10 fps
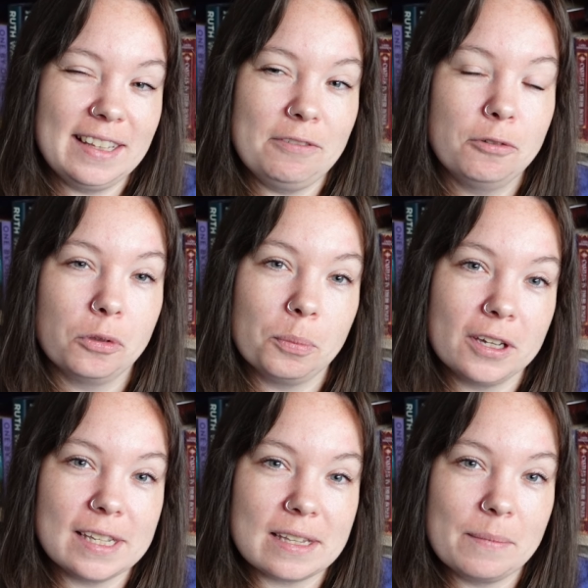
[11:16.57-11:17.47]
the fourth book
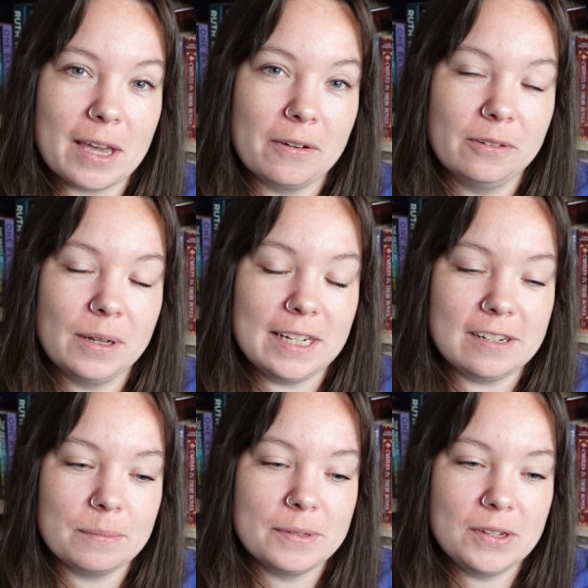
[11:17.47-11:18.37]
is coming out
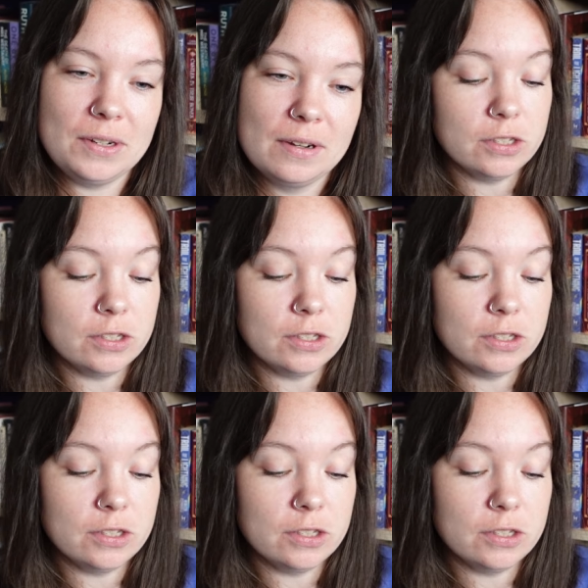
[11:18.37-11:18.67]
anytime soon.